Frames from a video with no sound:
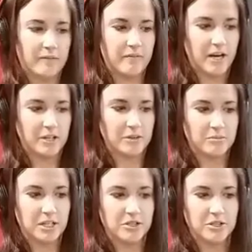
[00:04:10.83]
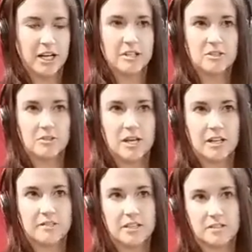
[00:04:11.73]
volume and indirect, so it
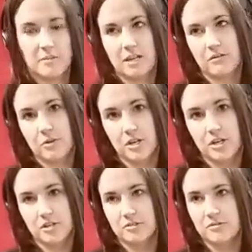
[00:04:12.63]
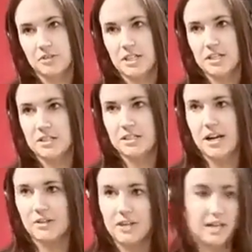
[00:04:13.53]
kind of does the math for you. It takes
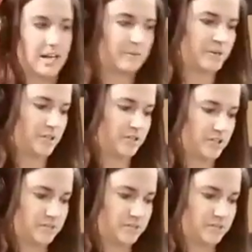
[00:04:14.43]
out that complication.